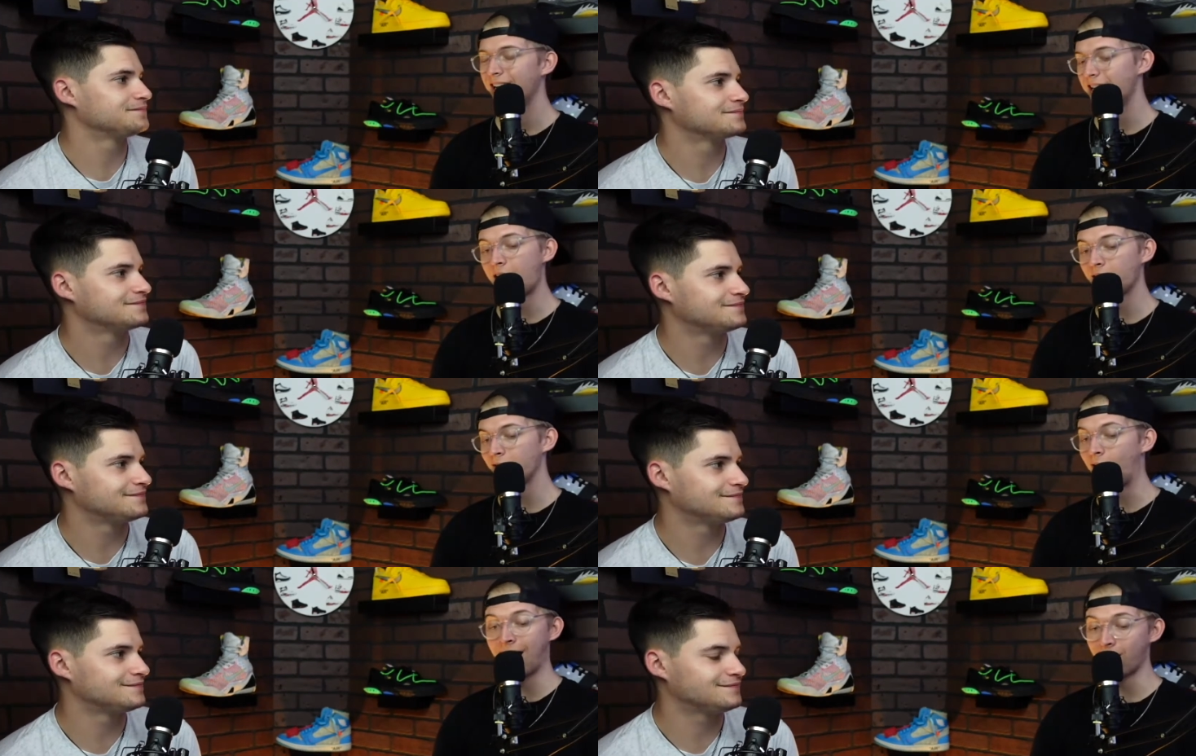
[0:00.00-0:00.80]
Speaker 1: Now I don't
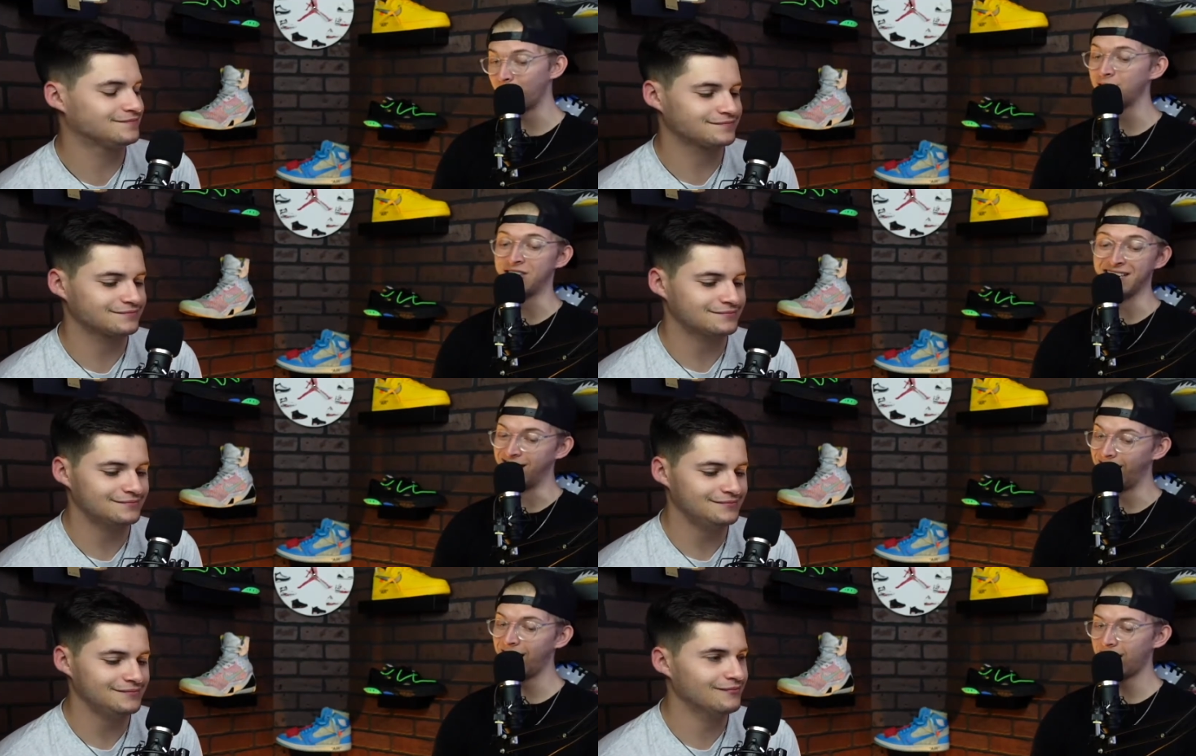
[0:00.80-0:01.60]
know how much he
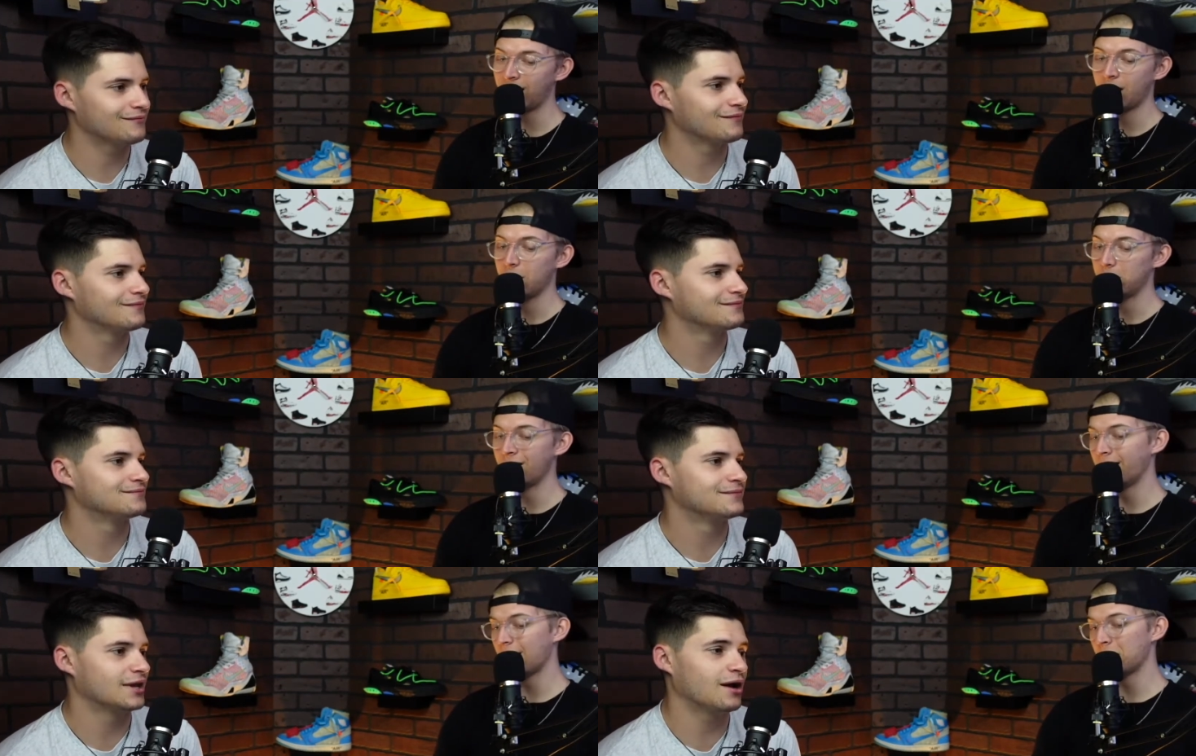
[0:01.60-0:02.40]
did,
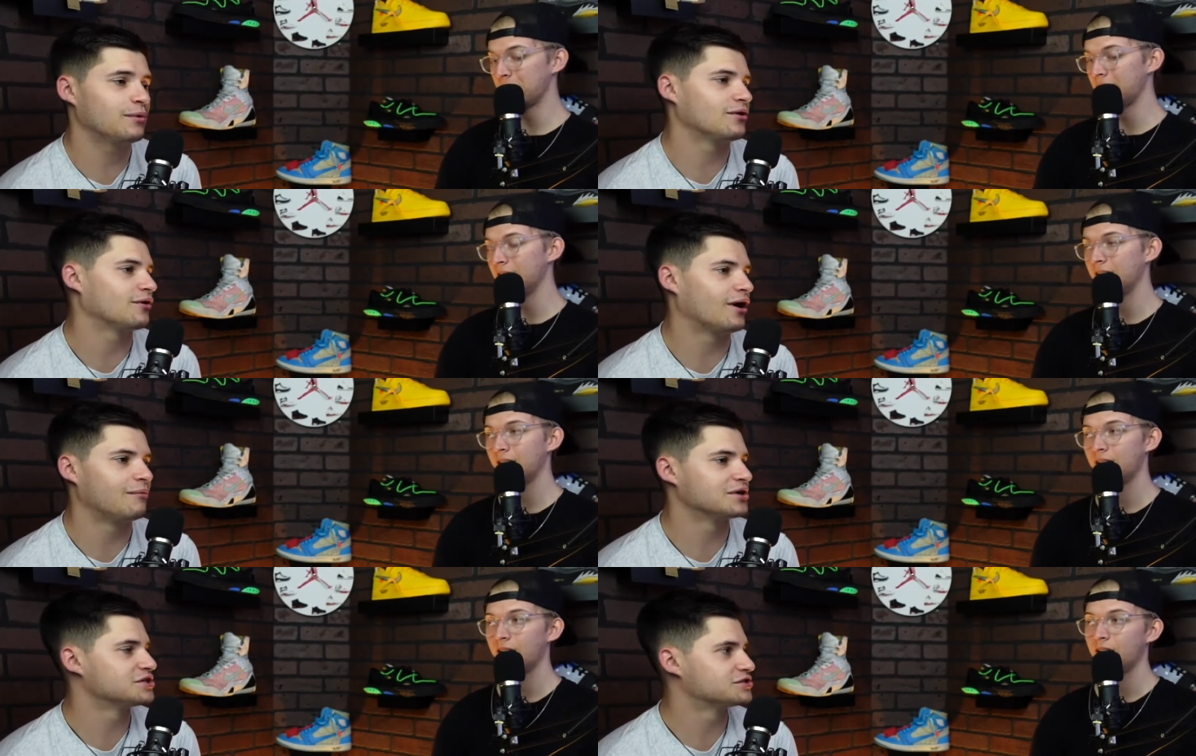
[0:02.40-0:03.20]
but and I we don't know how
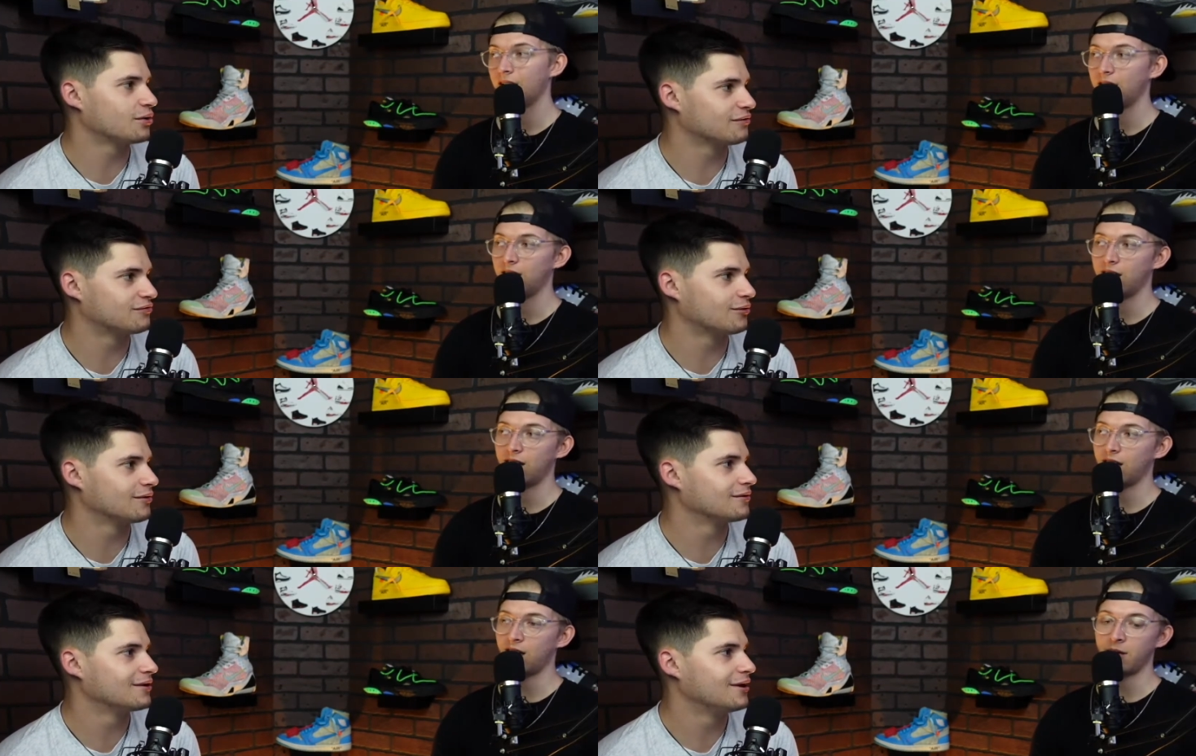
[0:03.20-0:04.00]
much he sold them for.